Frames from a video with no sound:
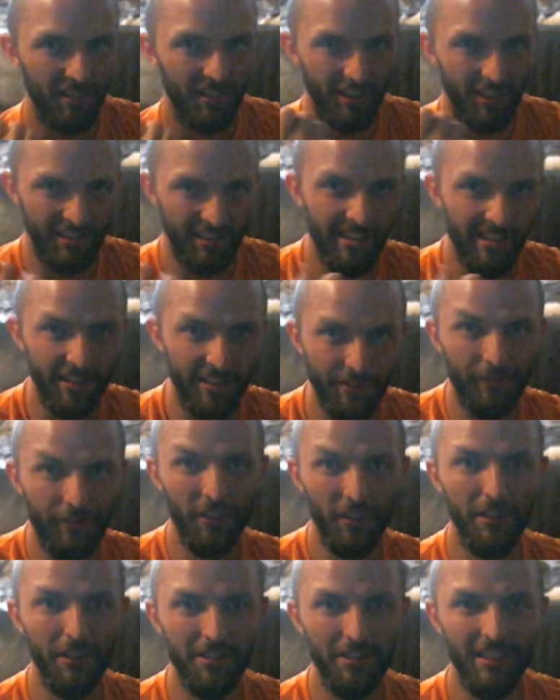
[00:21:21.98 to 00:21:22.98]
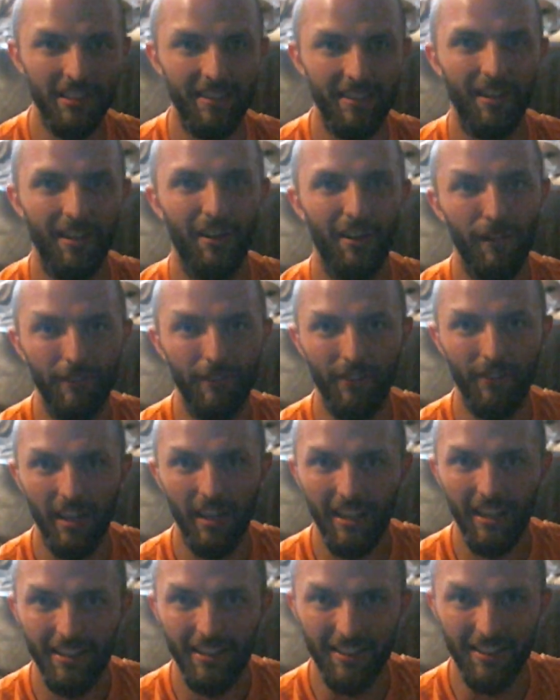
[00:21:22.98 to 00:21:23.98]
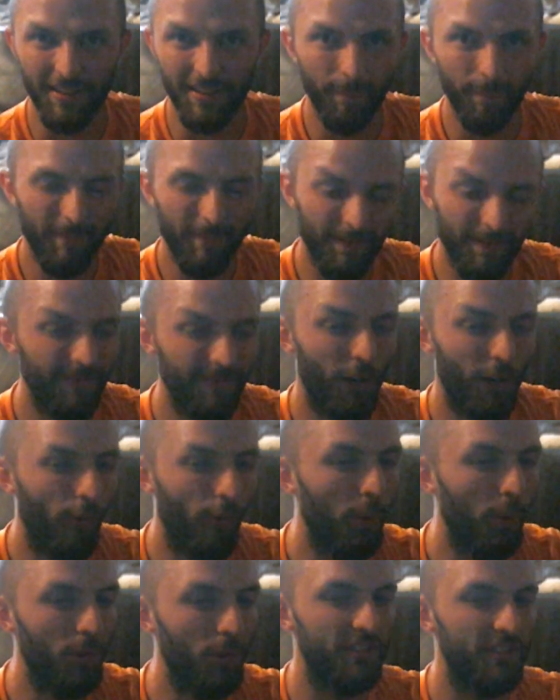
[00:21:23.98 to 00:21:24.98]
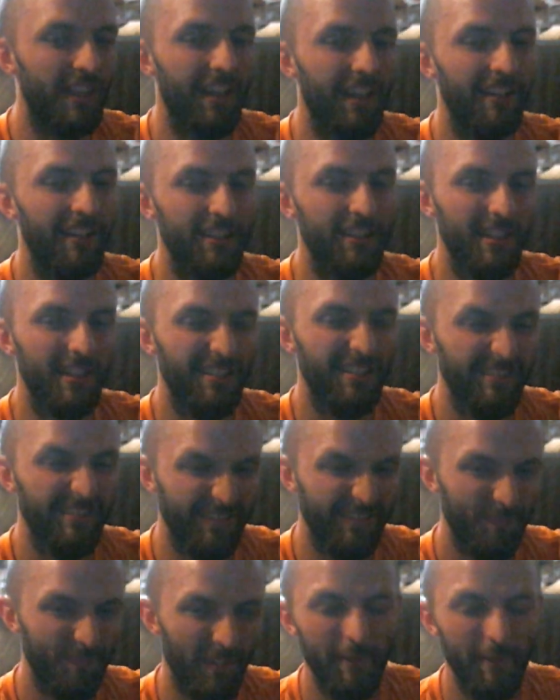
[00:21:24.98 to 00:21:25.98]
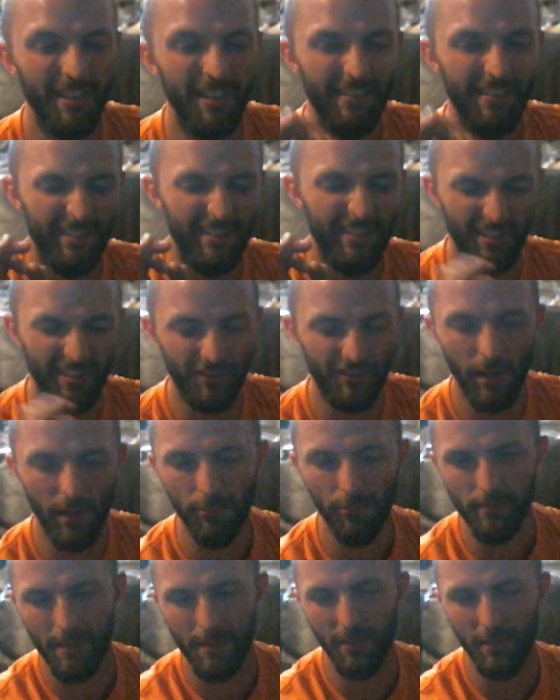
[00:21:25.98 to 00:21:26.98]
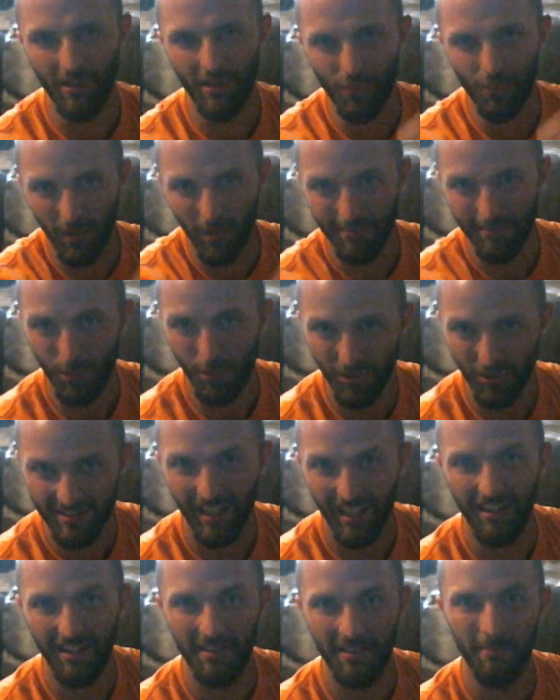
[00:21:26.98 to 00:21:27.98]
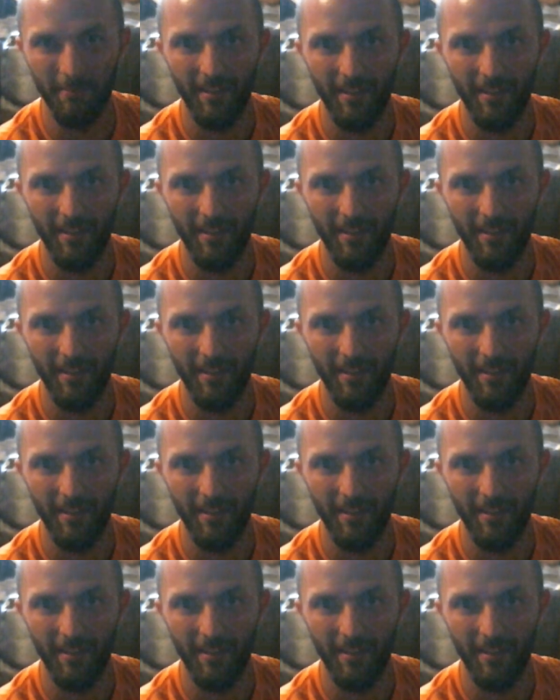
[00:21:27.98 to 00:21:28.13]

enough. And it may not even be conscious, but just this feeling of just almost there.